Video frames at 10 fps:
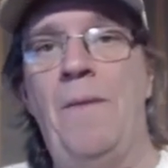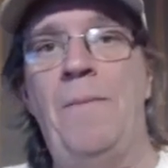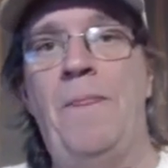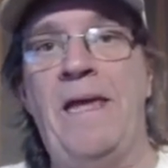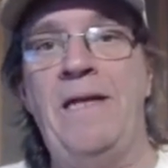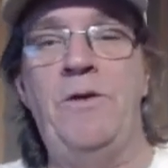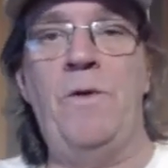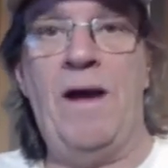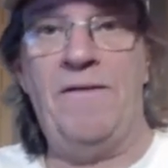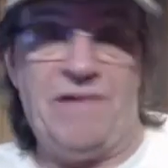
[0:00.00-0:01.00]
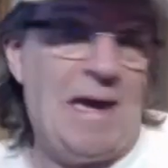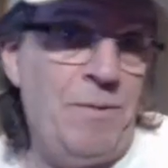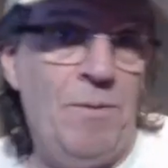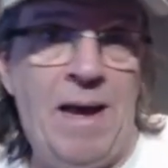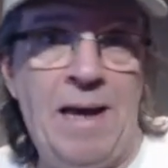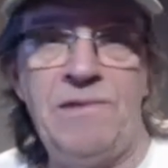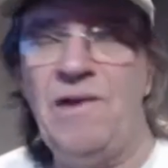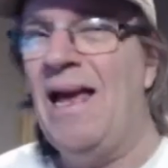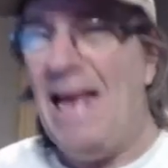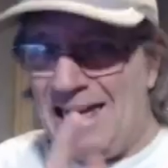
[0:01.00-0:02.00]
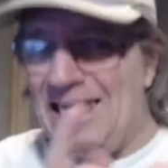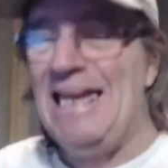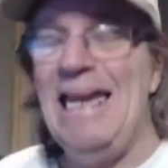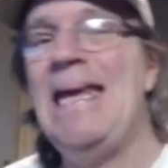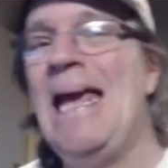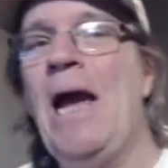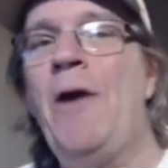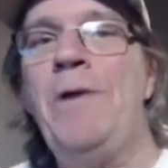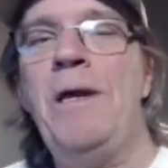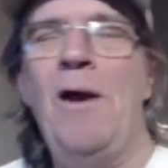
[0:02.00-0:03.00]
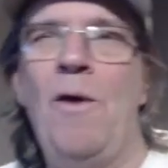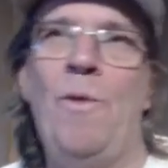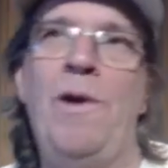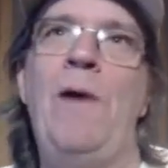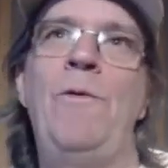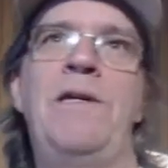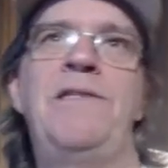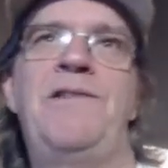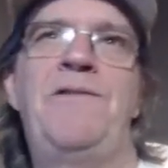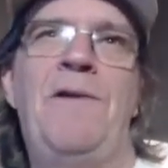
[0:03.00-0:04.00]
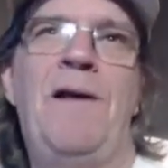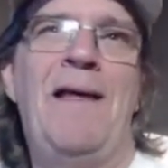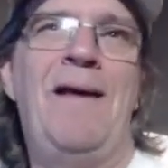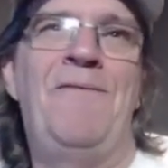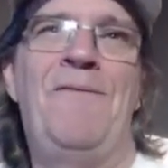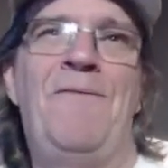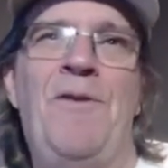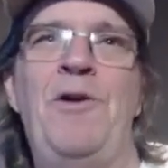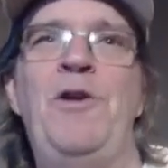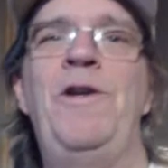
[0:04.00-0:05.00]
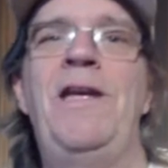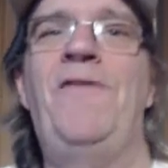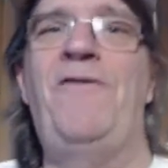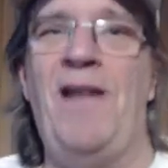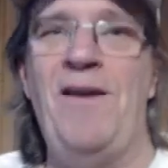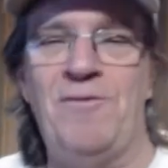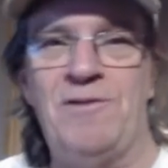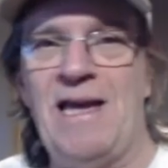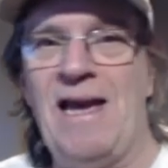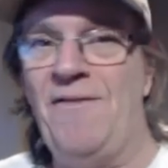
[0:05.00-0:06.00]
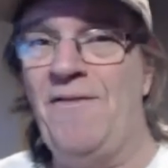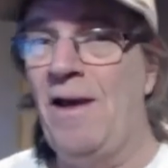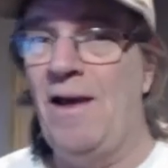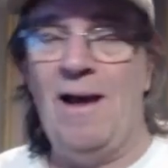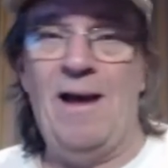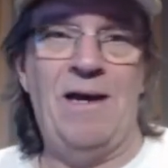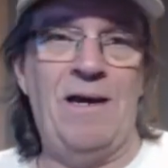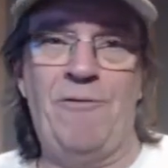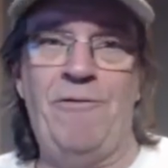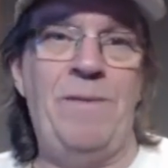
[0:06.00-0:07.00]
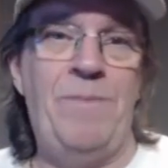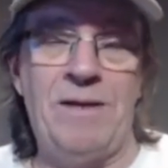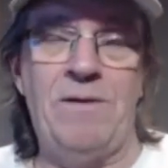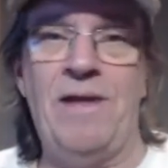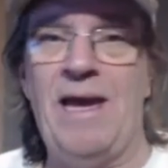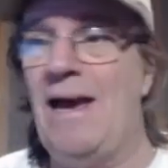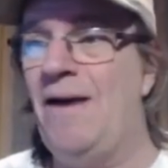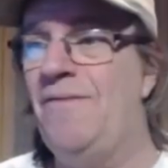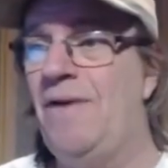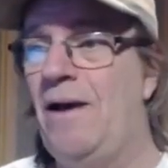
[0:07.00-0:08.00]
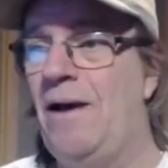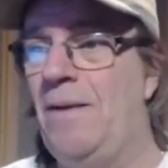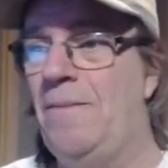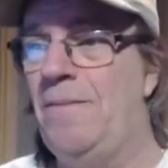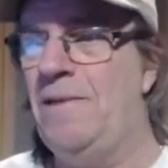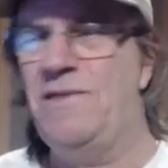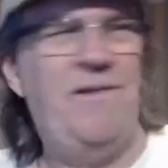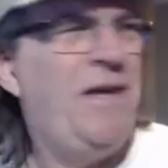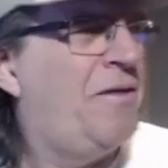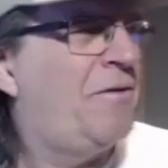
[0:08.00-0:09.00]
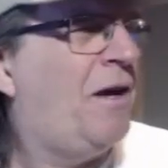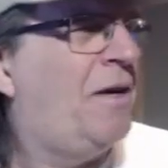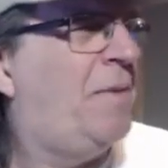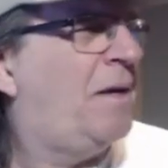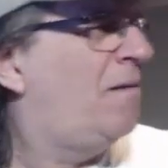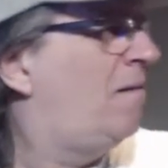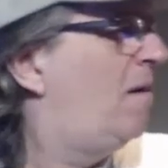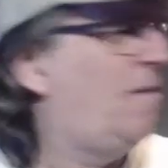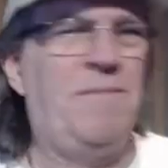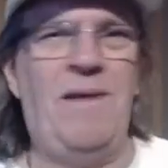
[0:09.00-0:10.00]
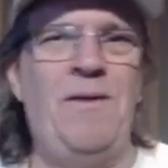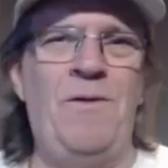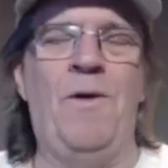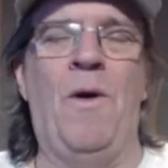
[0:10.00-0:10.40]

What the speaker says: They do have sample packs, and then they carry what I would consider very unique flavors. They have green pickle. They have, is there any other kind of pickle? I don't know.